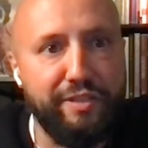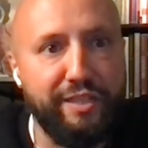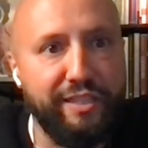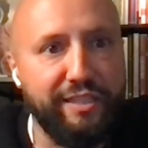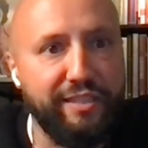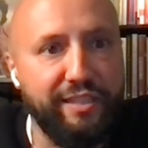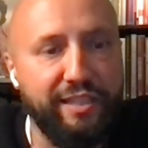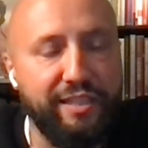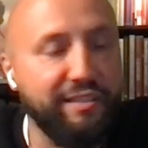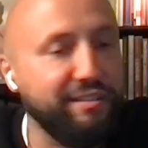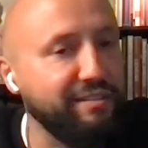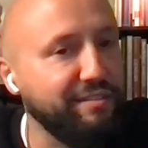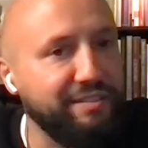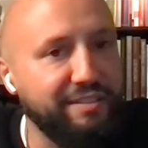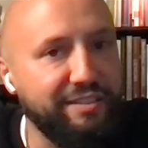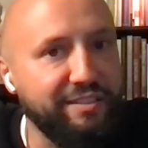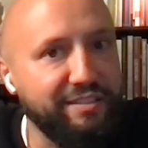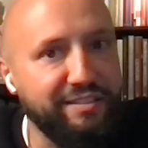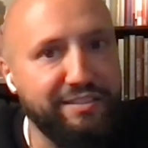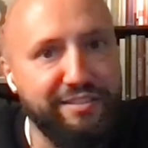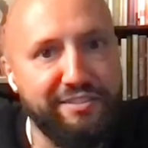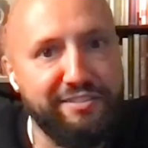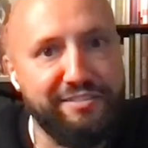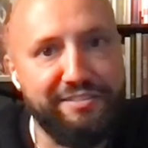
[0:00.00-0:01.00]
Like, that
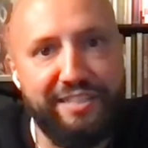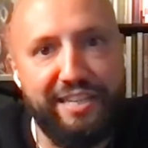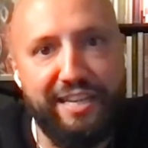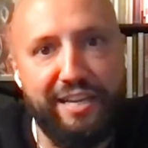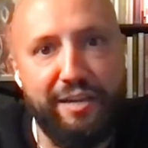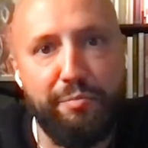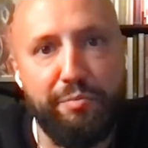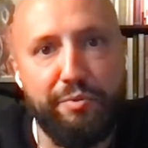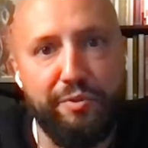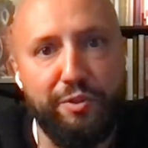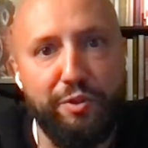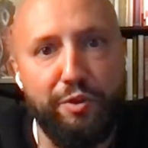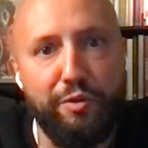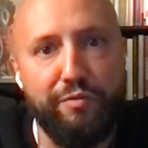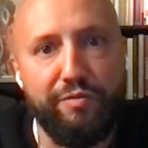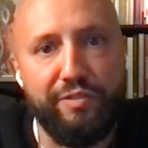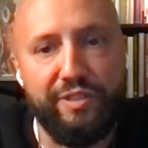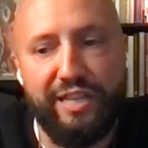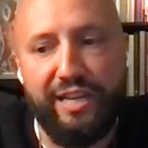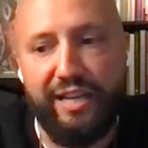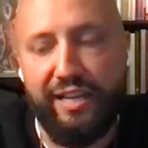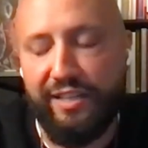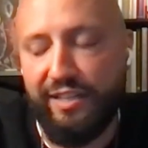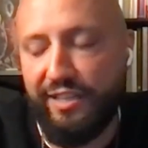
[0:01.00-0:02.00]
didn't happen
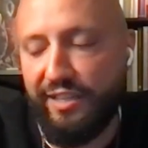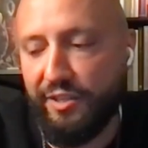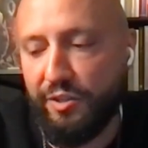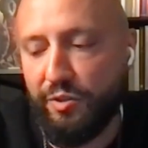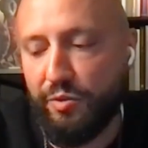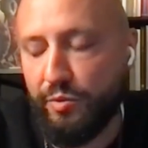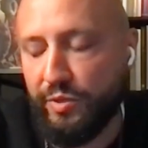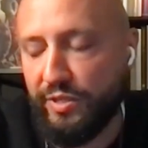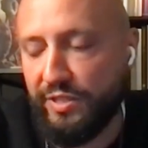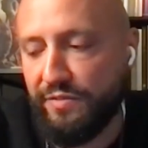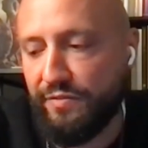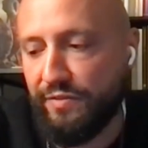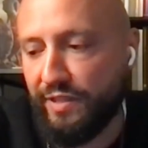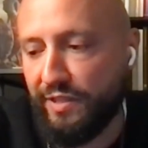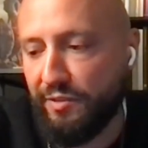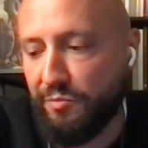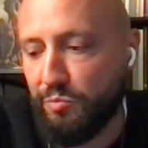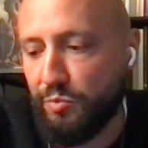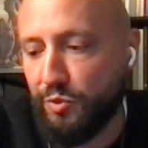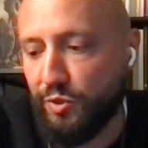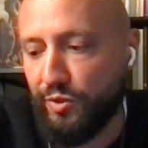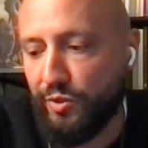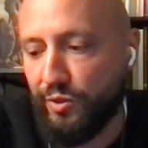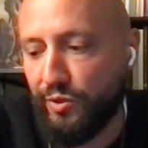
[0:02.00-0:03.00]
overnight. I always
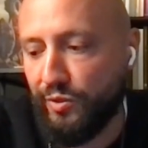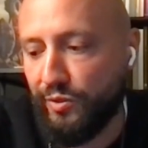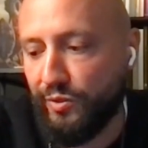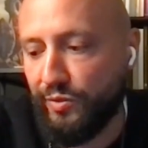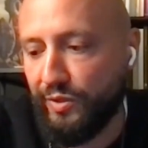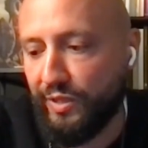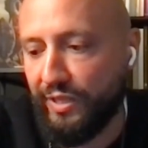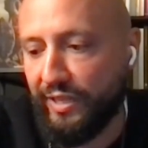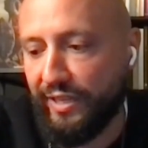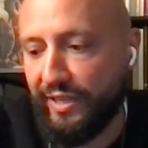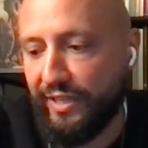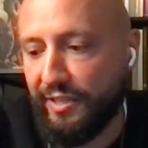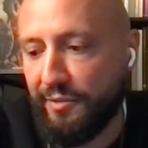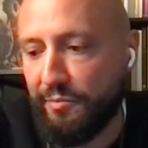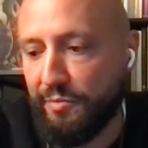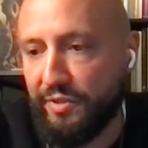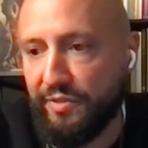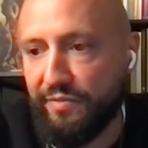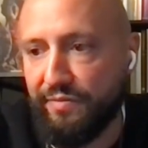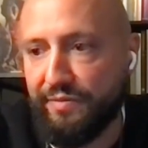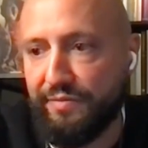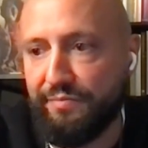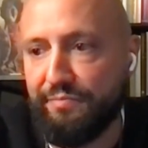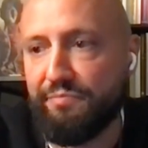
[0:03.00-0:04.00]
felt more like I'm
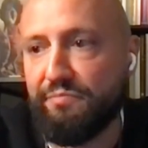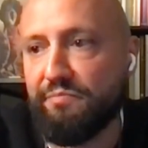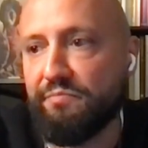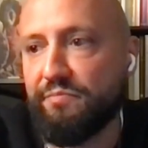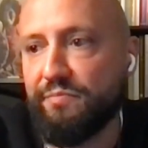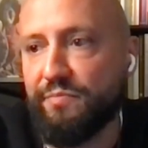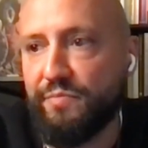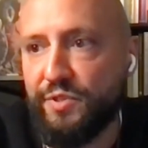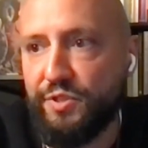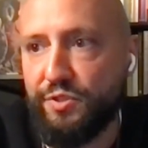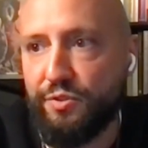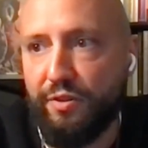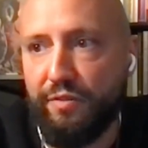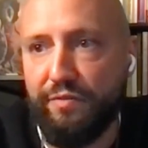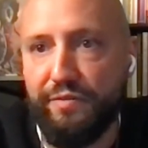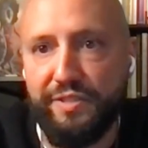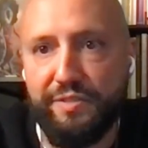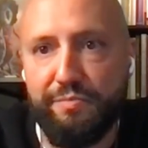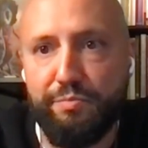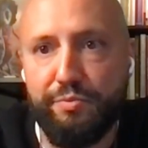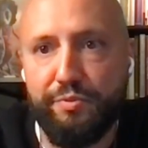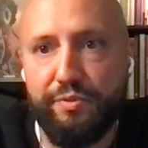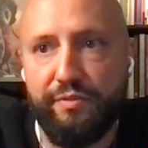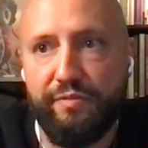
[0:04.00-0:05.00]
a
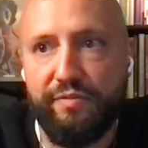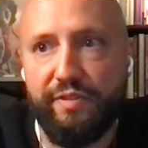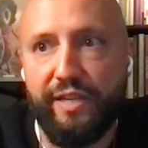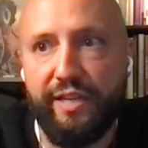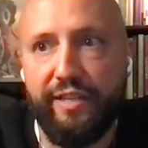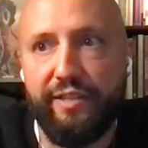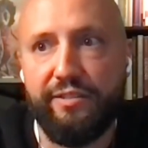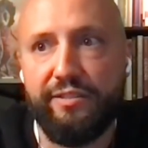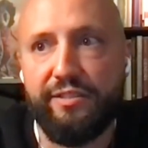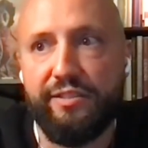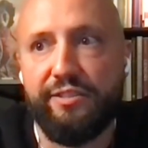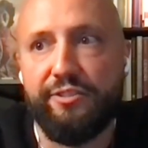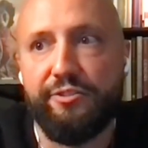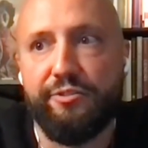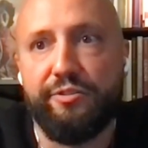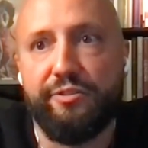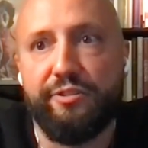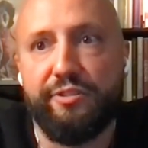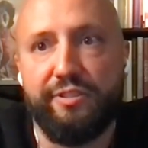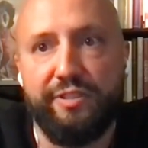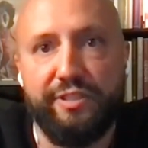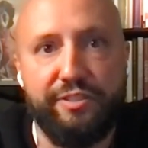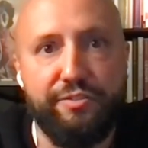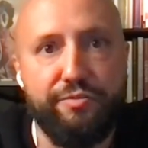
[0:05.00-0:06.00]
service provider
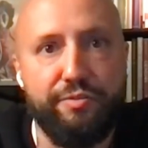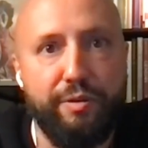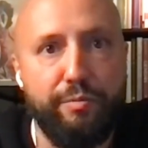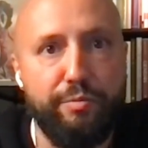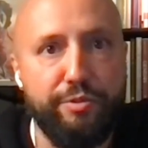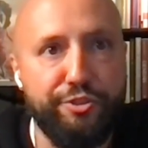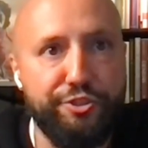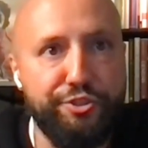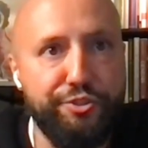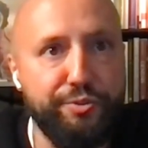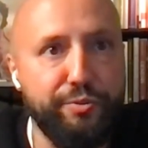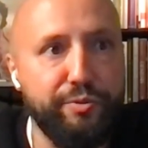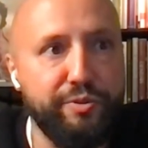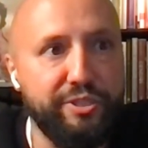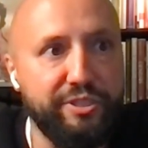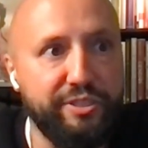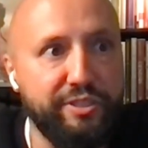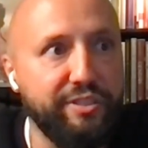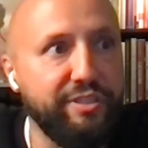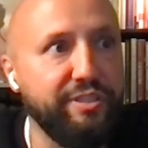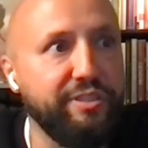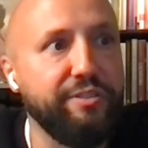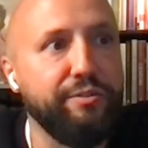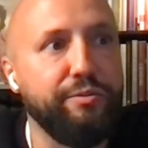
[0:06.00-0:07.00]
or a
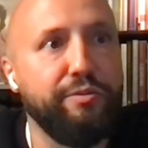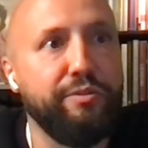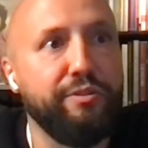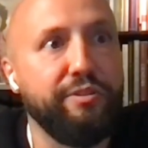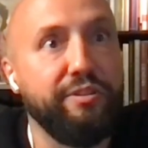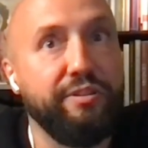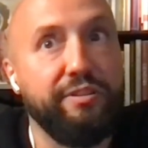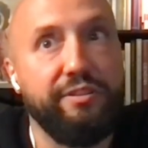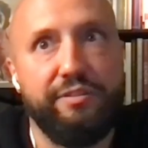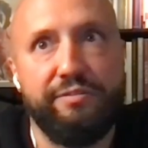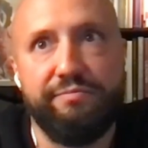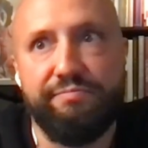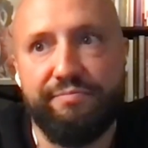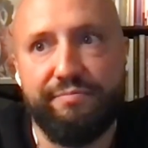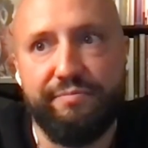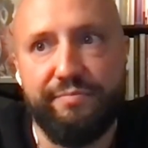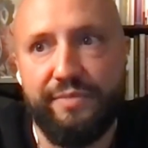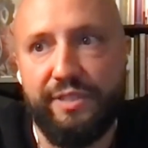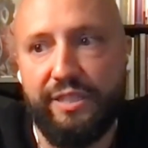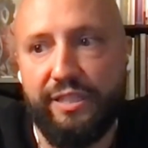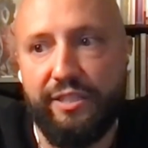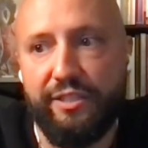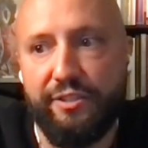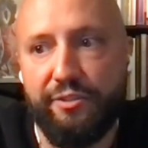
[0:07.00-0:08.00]
troubleshooter or,
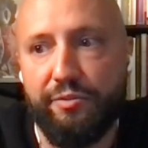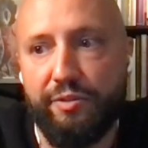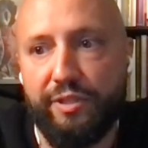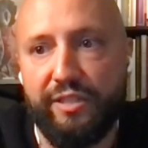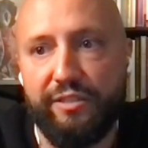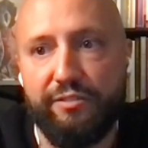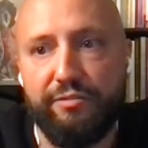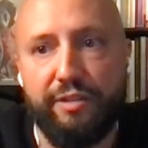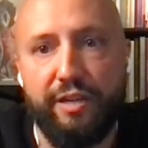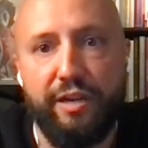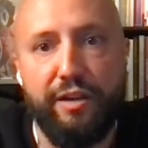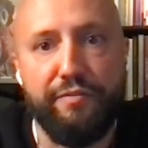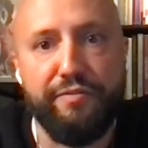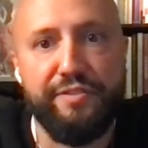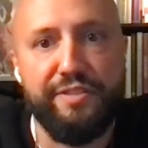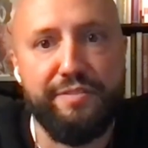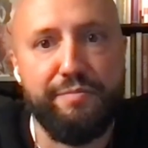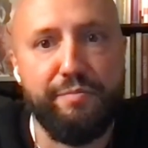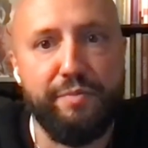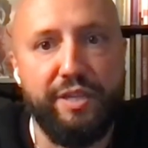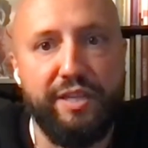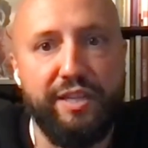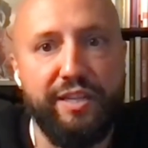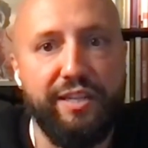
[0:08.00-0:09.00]
a
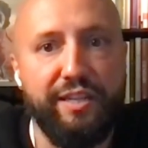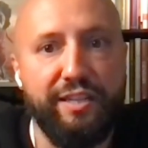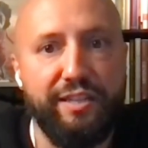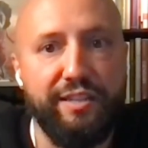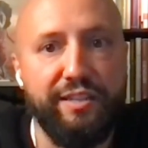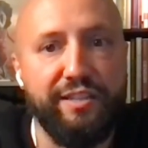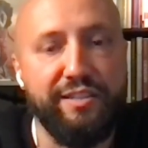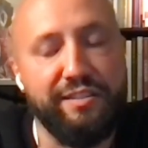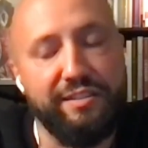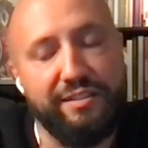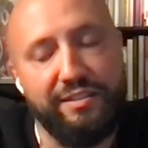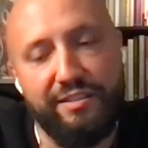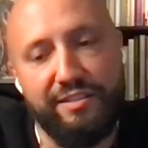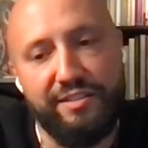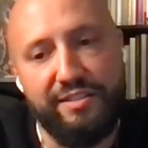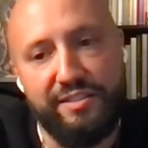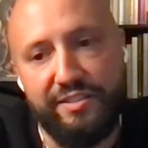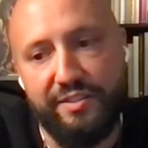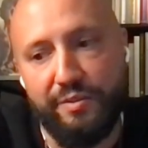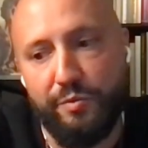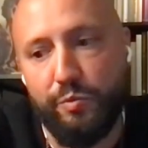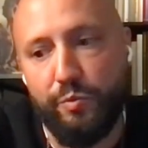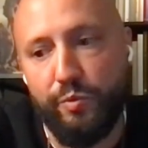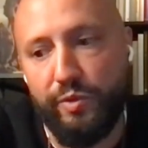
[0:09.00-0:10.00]
craftsman, and then
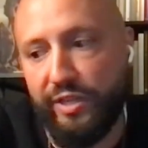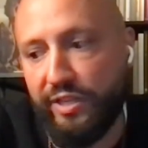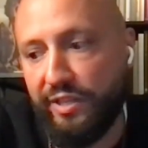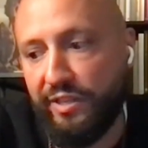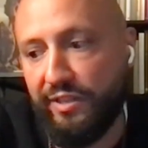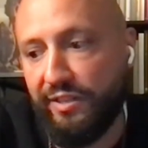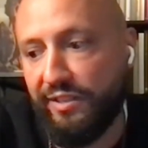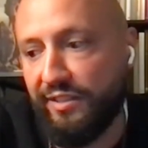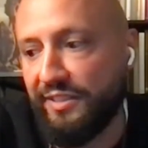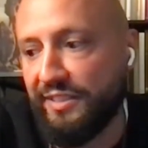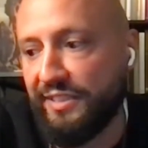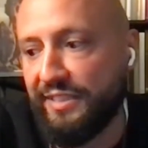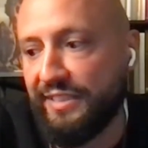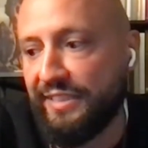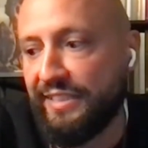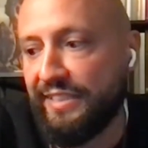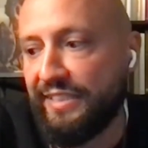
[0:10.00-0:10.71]
somewhere